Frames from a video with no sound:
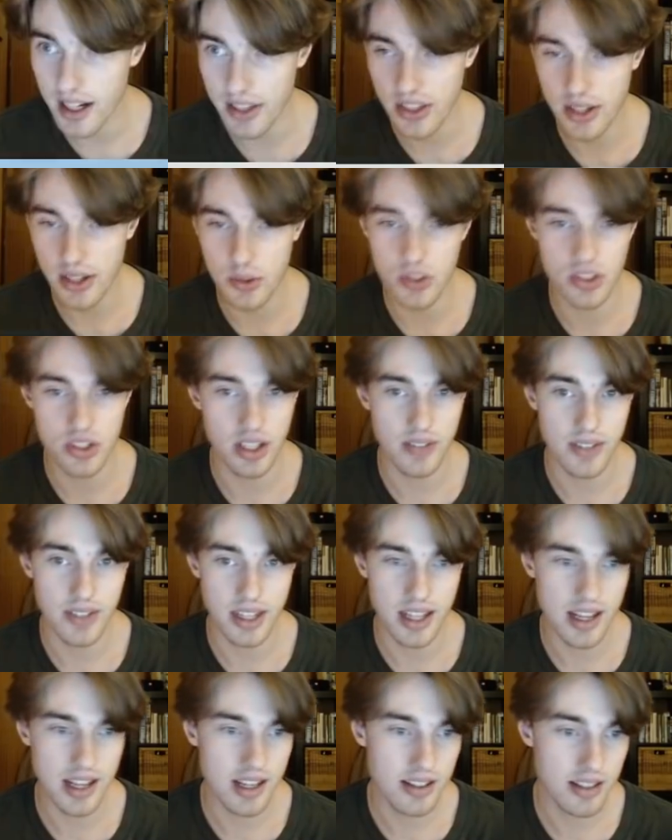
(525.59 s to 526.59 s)
I think I'll just leave it
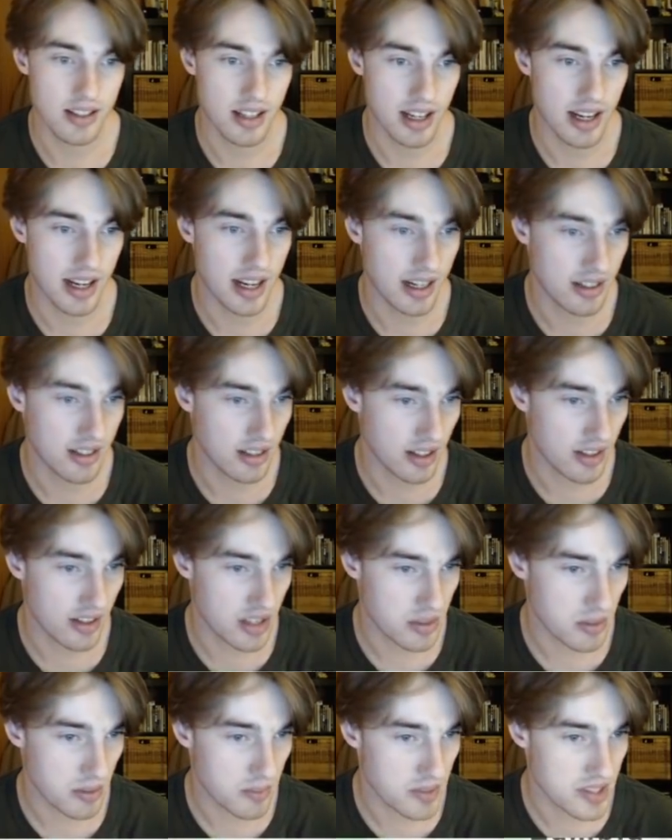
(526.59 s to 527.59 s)
there. And
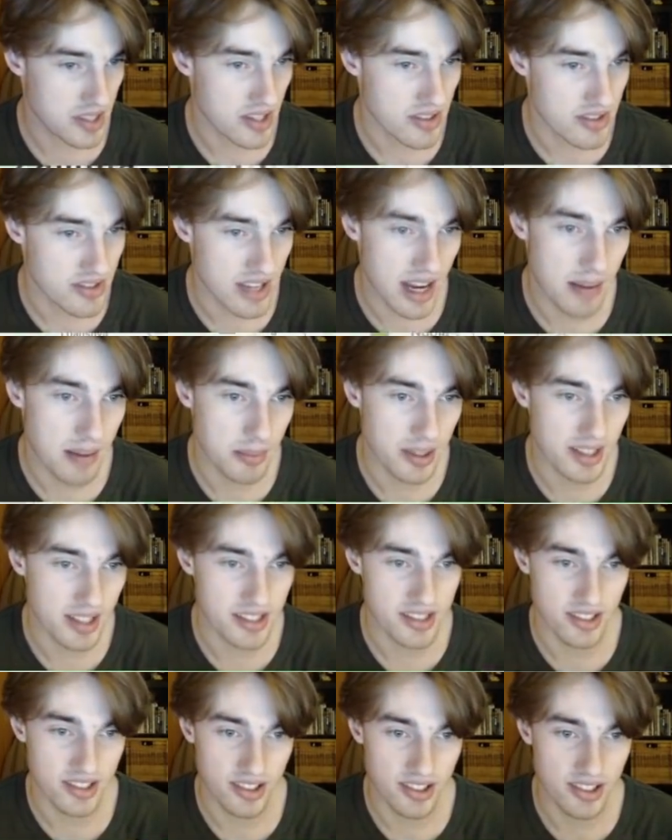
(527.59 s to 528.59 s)
this one was in Zambia,
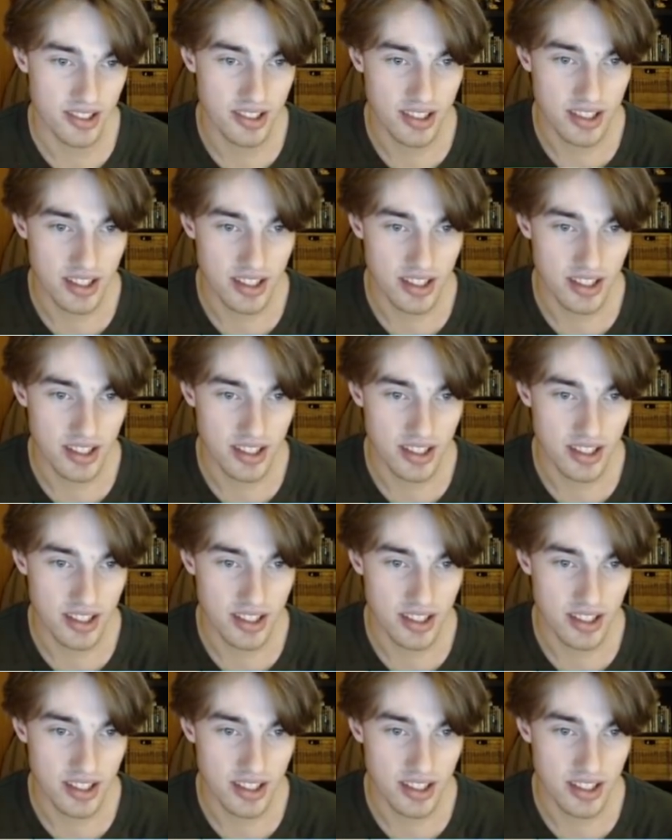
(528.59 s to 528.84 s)
so